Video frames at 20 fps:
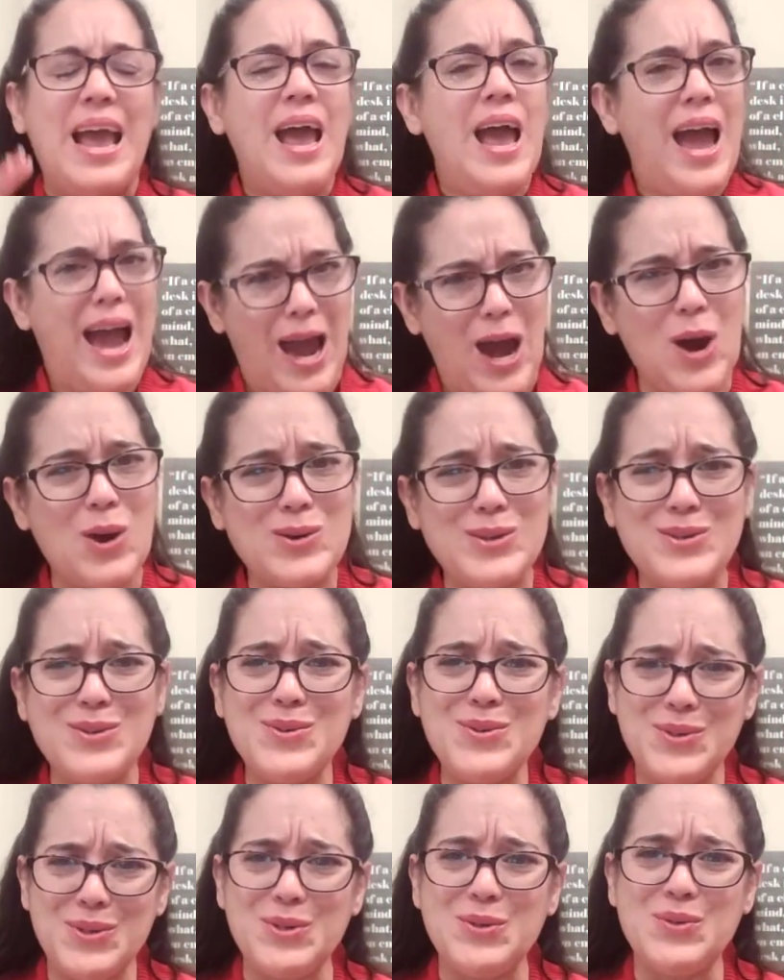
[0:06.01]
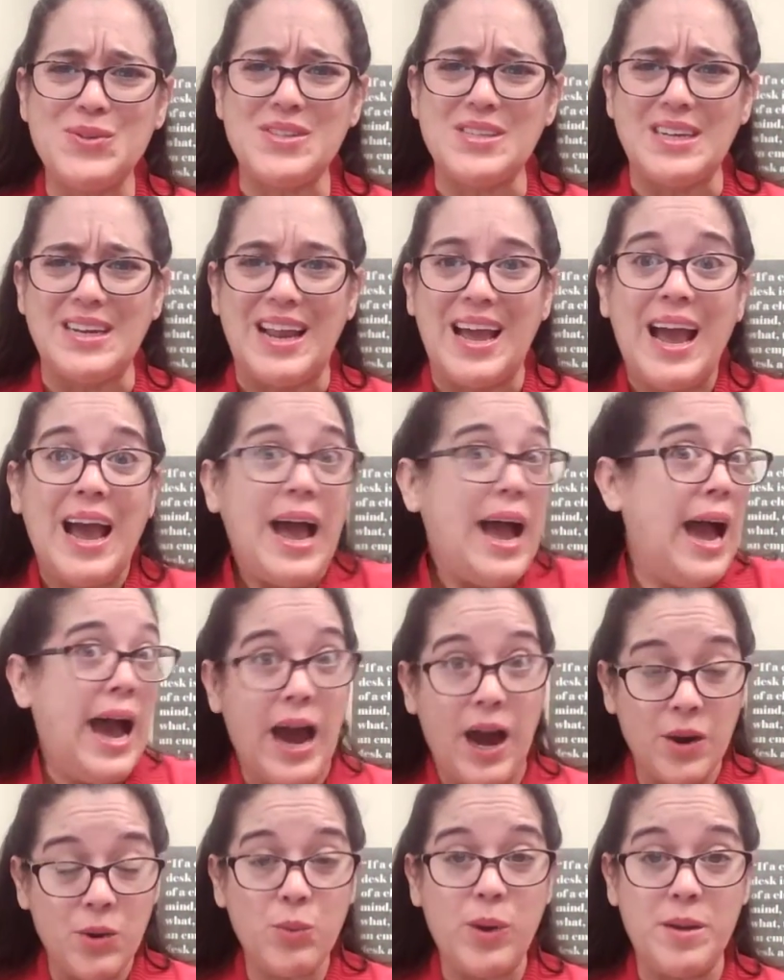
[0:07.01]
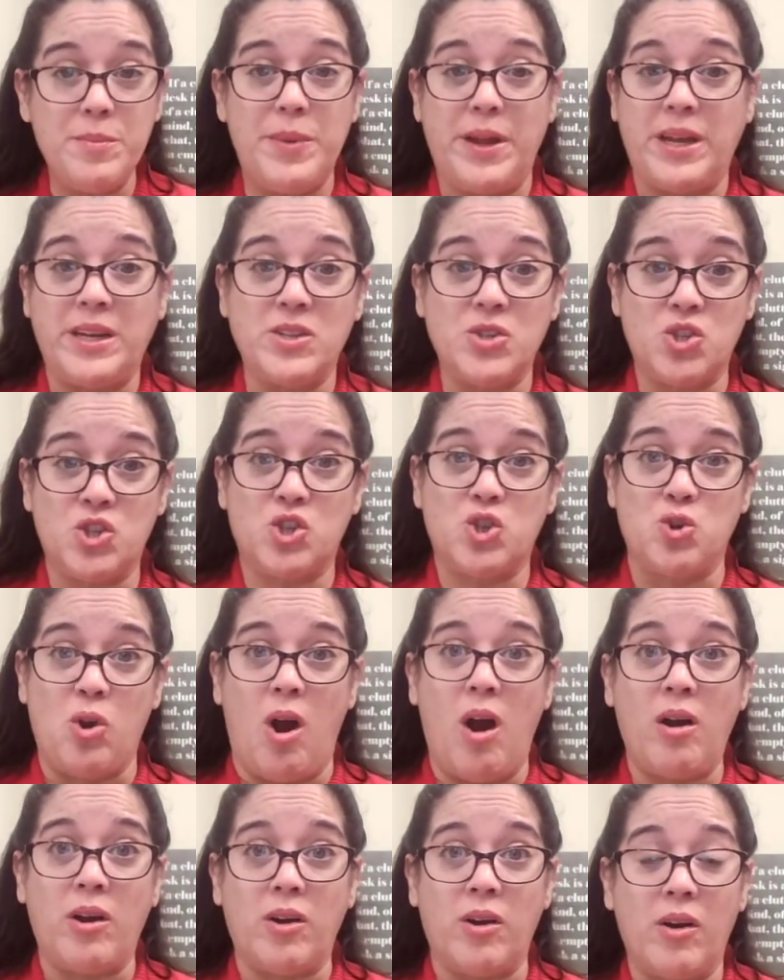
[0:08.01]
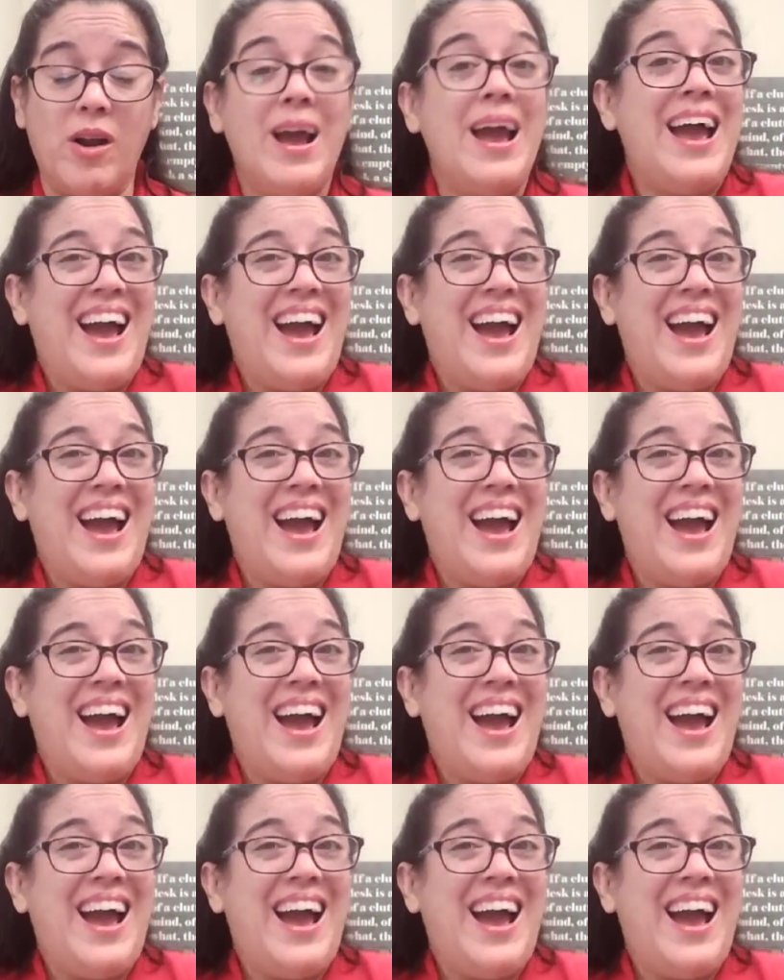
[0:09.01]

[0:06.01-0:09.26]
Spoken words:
How do you use it? How do I make it stronger?